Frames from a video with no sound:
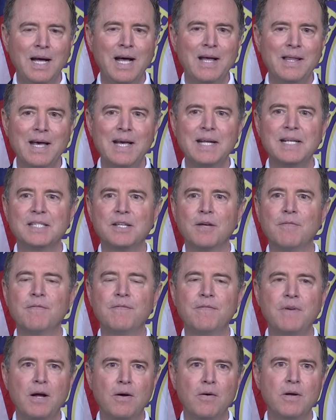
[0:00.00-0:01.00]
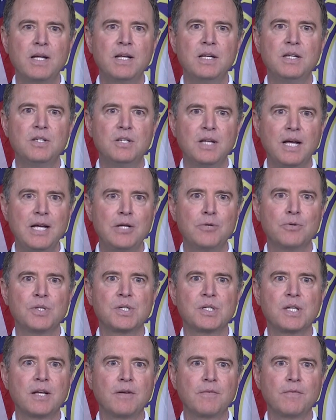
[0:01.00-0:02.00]
And that is a very
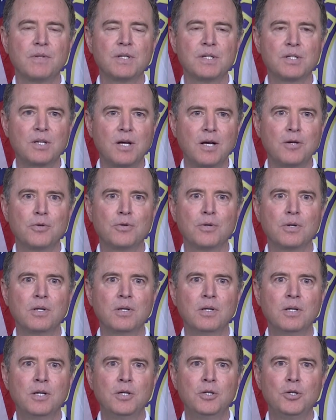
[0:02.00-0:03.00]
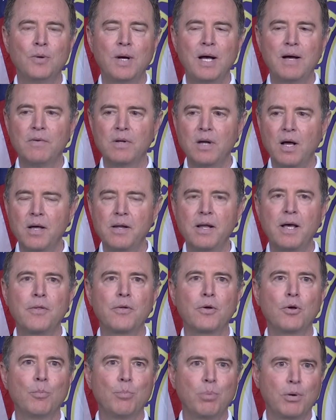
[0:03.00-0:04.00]
dangerous thing for this country, to have an
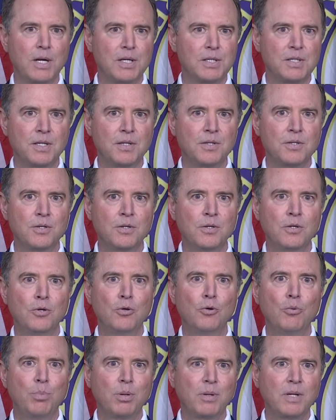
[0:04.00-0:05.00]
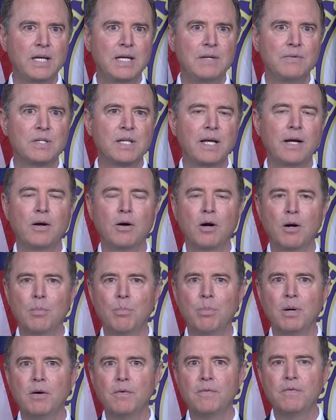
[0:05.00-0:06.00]
unethical president who believes they are
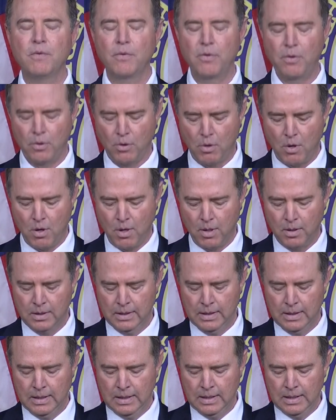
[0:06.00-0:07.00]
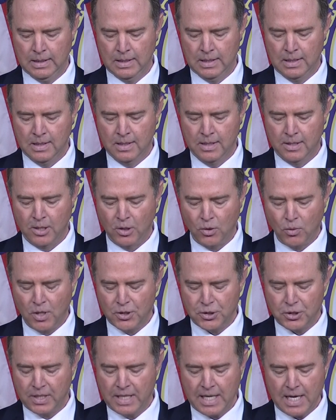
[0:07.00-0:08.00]
above the law. The
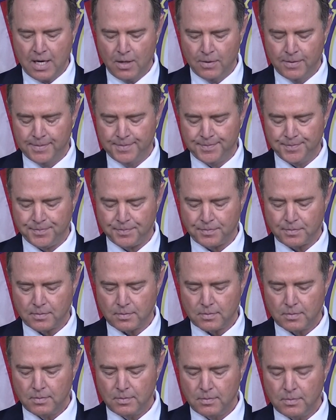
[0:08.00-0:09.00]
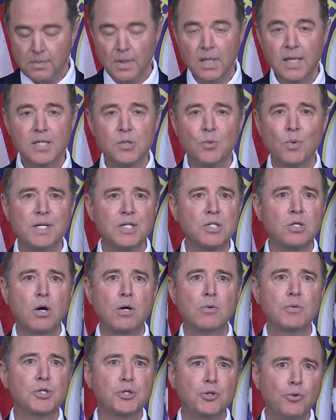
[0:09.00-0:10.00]
question now is, what does
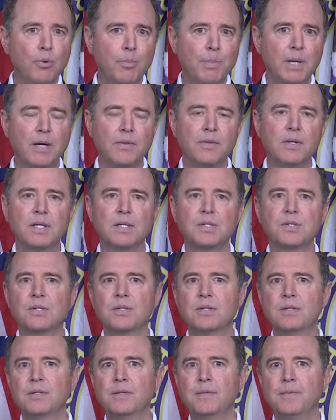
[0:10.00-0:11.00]
Congress do about this?